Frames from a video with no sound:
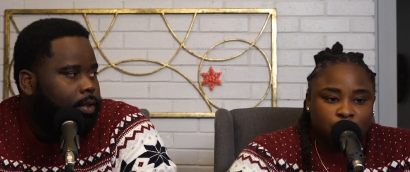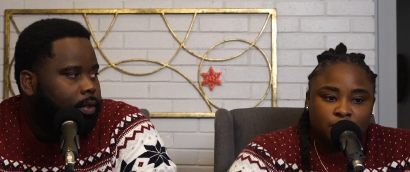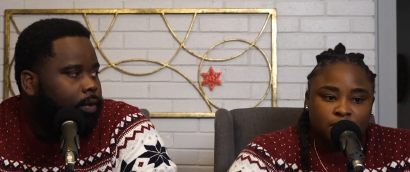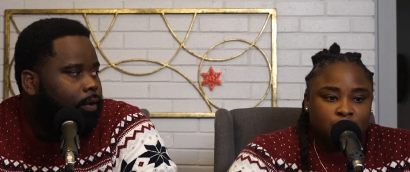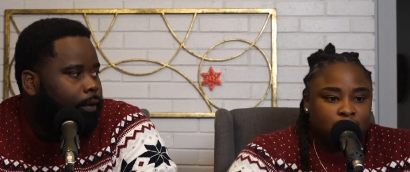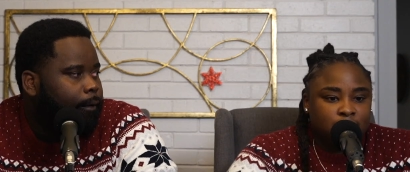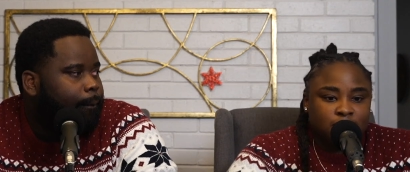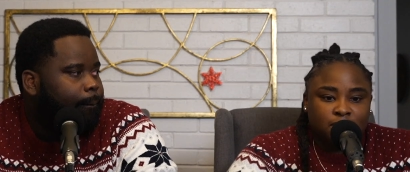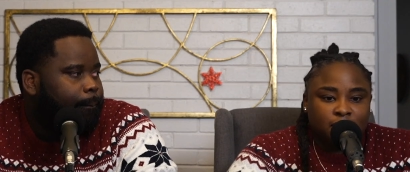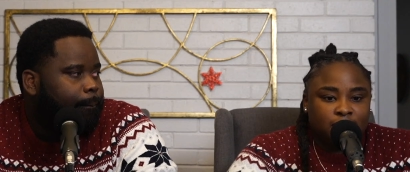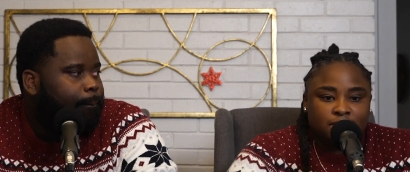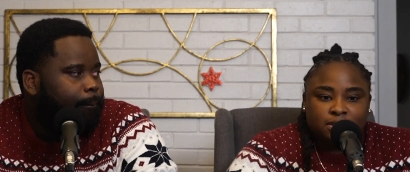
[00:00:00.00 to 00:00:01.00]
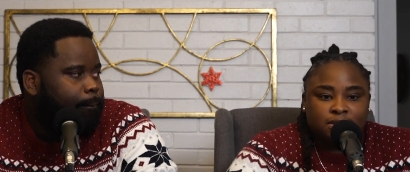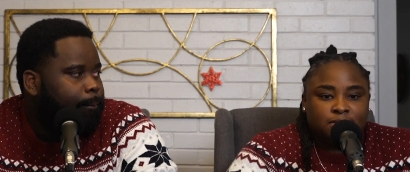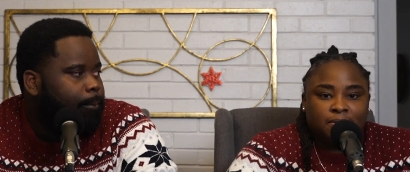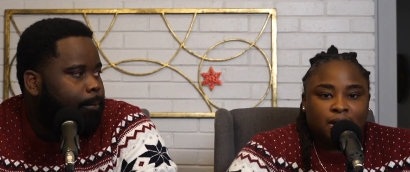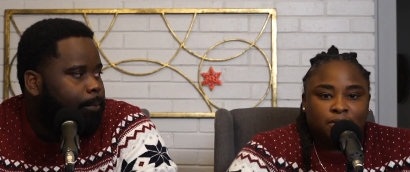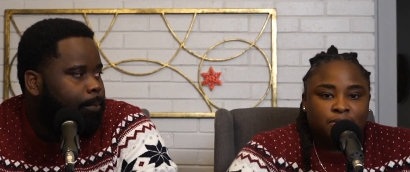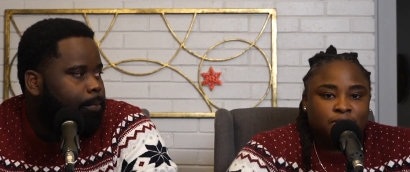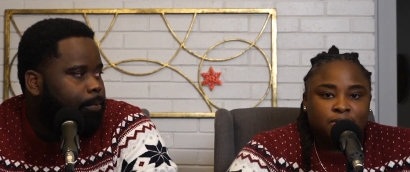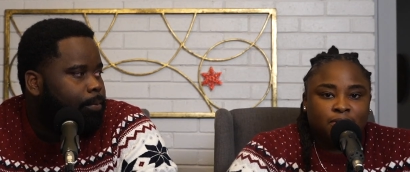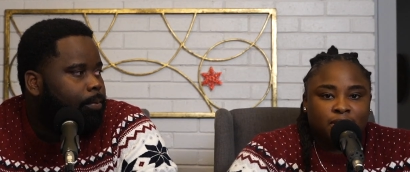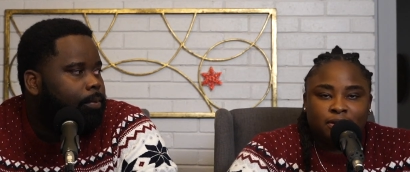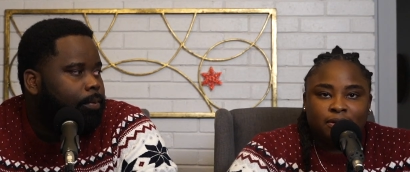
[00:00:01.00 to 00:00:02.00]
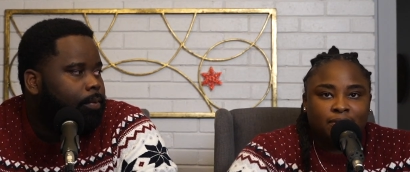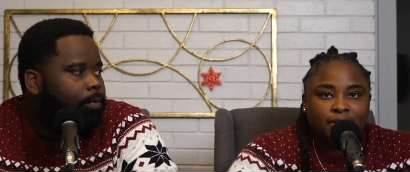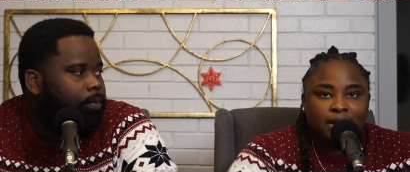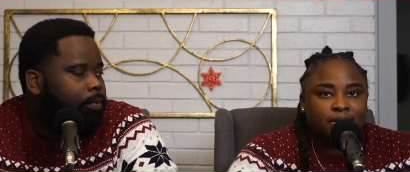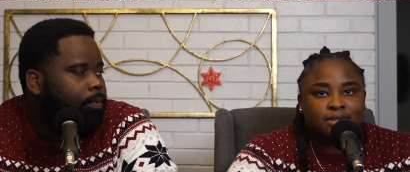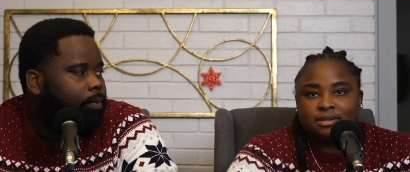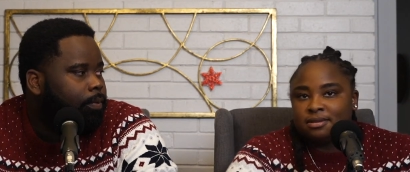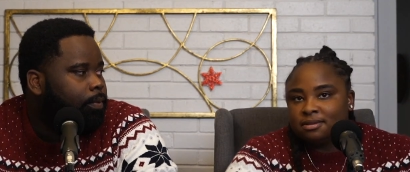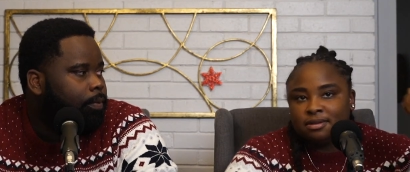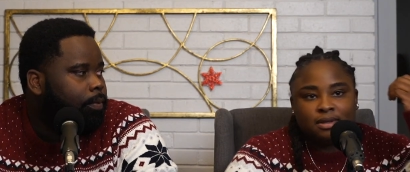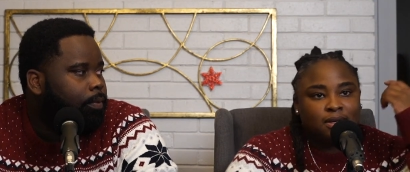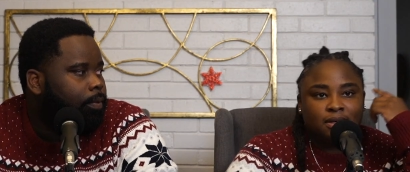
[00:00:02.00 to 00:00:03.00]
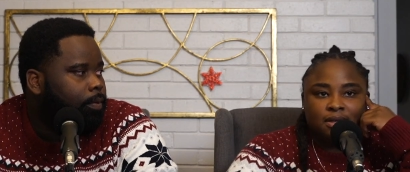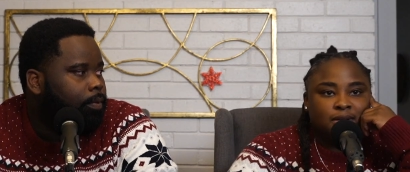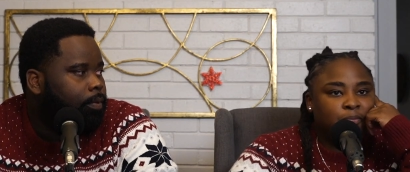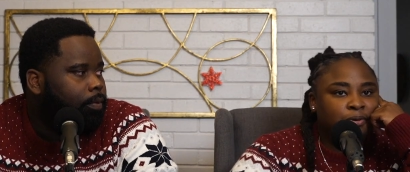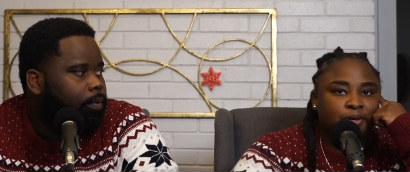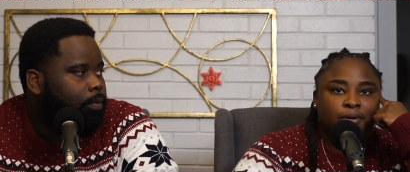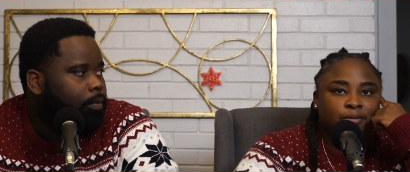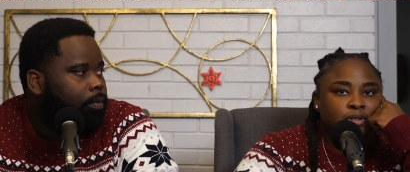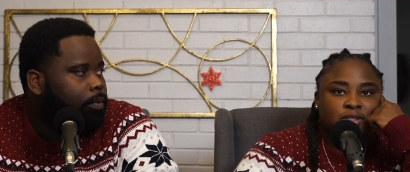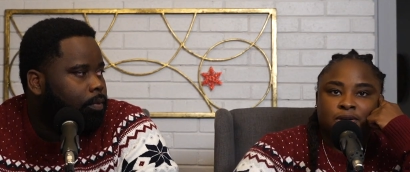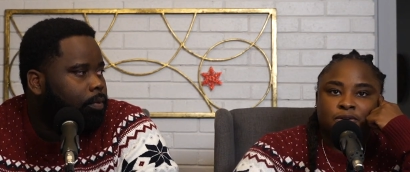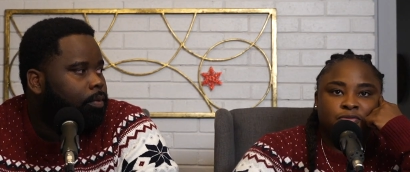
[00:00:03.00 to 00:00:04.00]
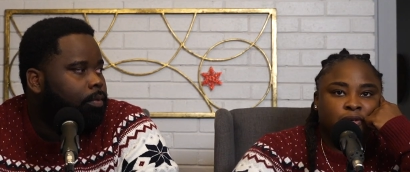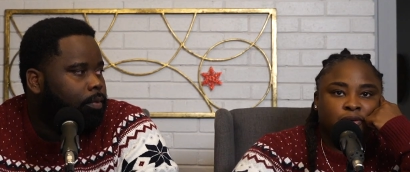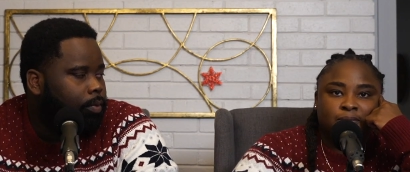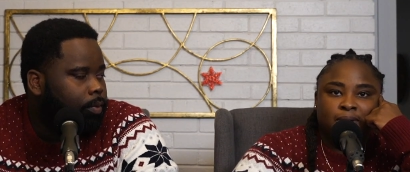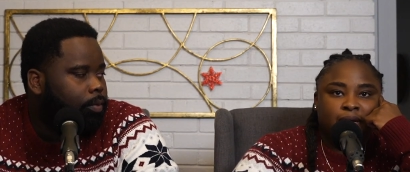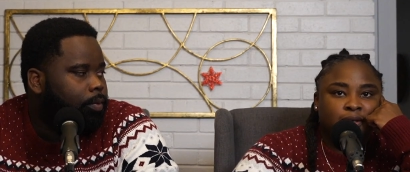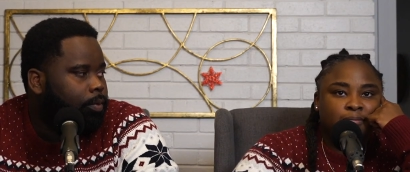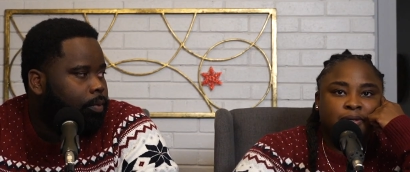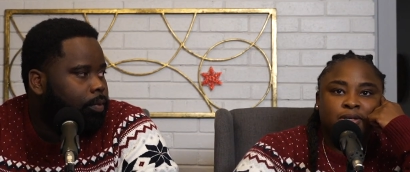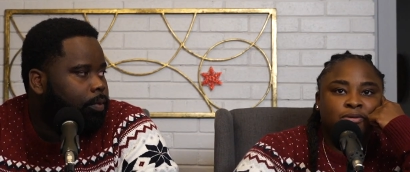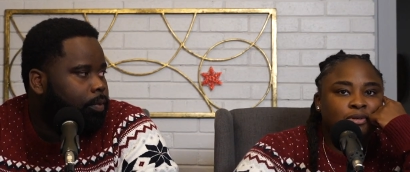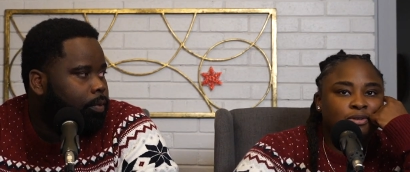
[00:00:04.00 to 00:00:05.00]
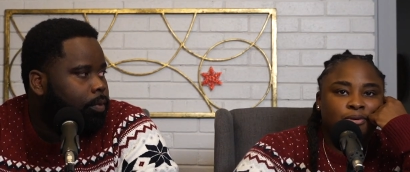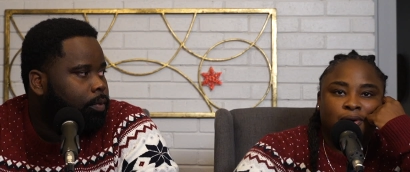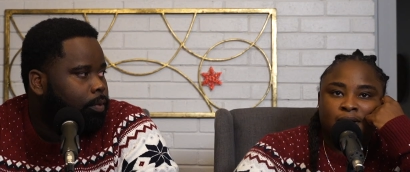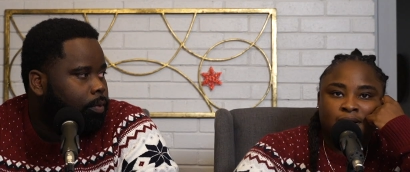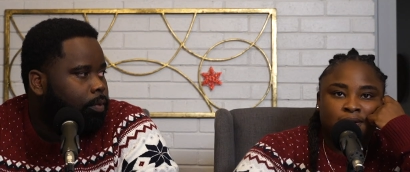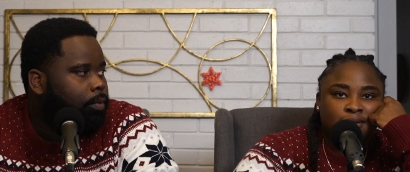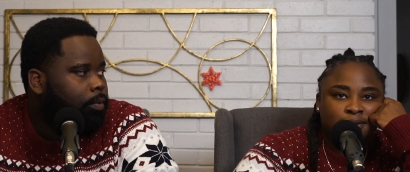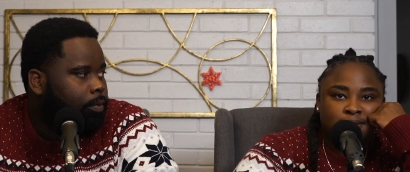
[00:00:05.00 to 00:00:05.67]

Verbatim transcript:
Speaker 1: freely. It's not it's just about who you are. You don't have to put on a show for nobody. Be who you are.